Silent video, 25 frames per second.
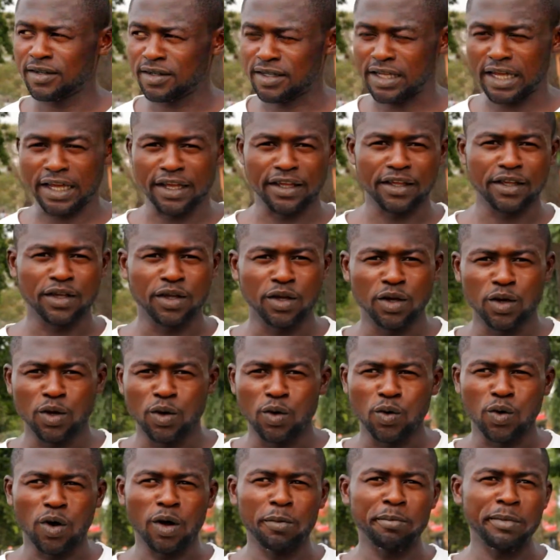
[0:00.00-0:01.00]
Okay.
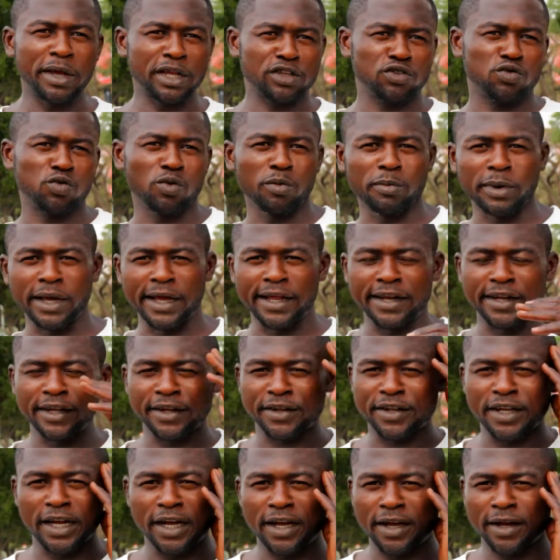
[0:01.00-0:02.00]
What makes
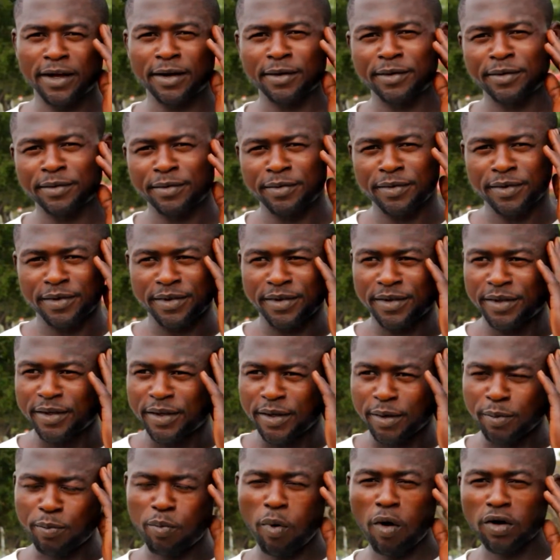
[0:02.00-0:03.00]
women uh,
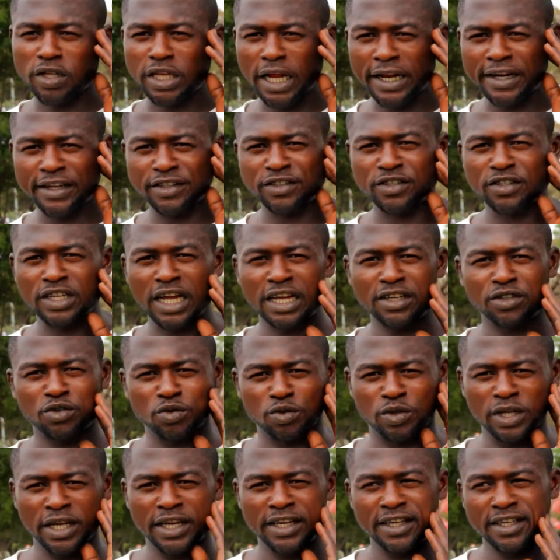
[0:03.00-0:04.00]
important side
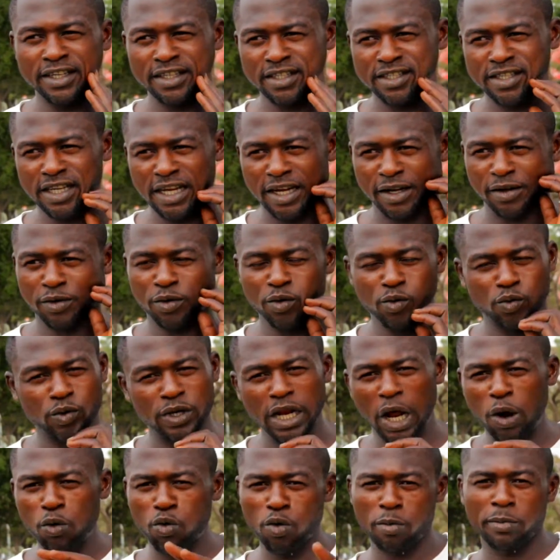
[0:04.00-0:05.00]
today is uh,
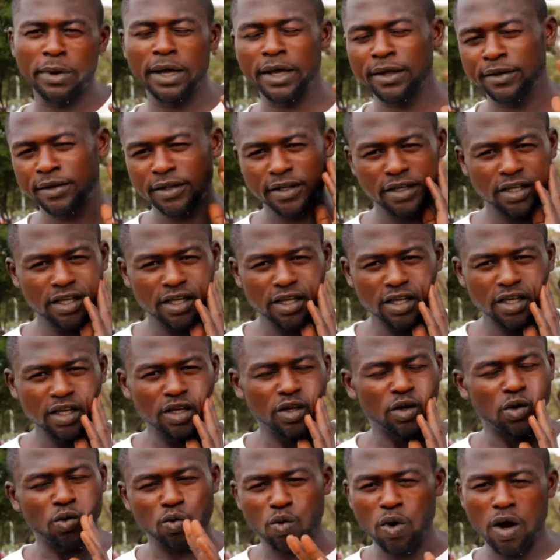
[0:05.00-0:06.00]
without women,
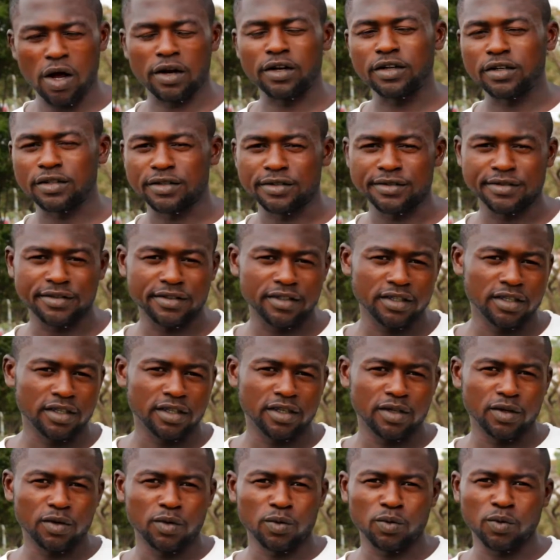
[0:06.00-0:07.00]
one,
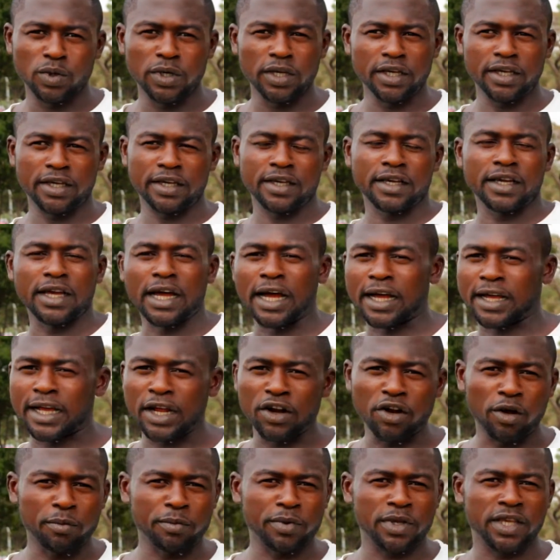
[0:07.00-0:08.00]
we I
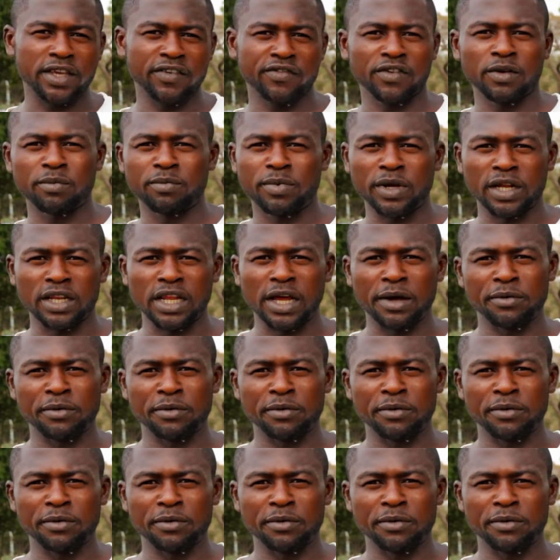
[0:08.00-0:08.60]
cannot be given birth.